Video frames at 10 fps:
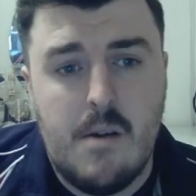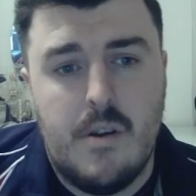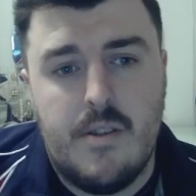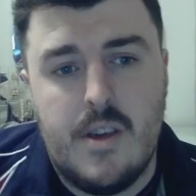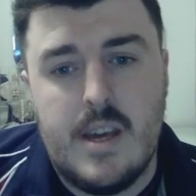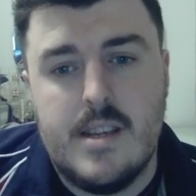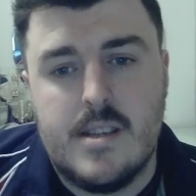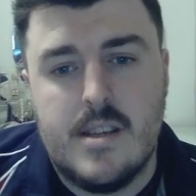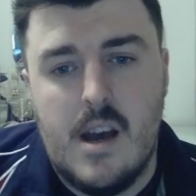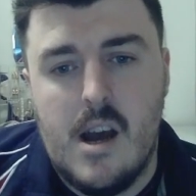one of
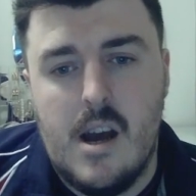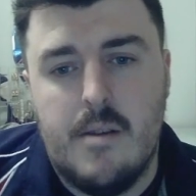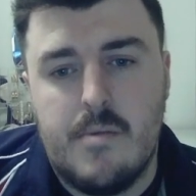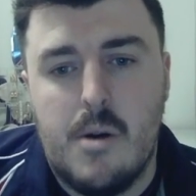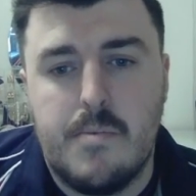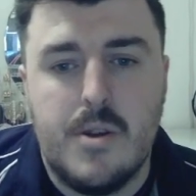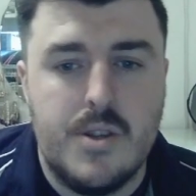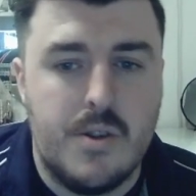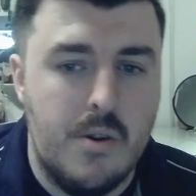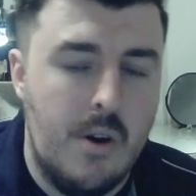these
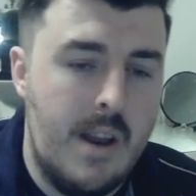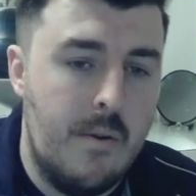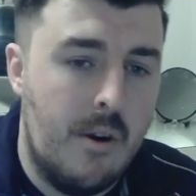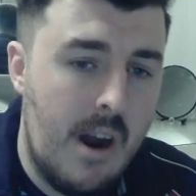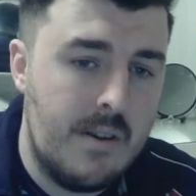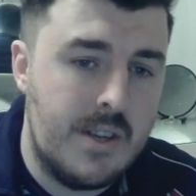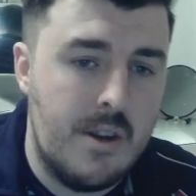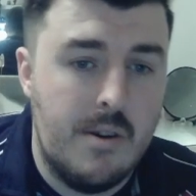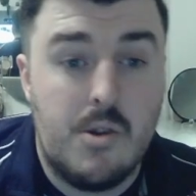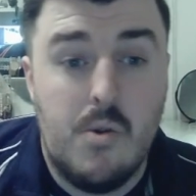copters or anywhere else. So
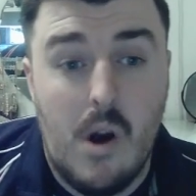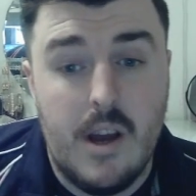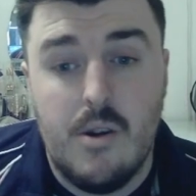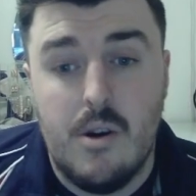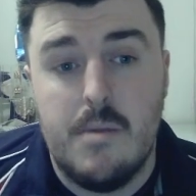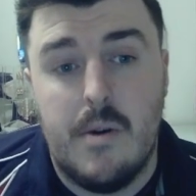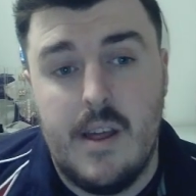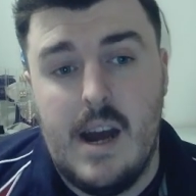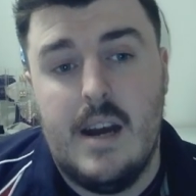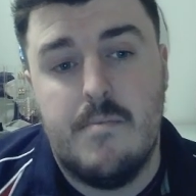I was quite annoyed by
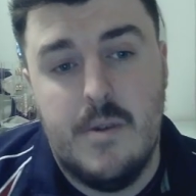that.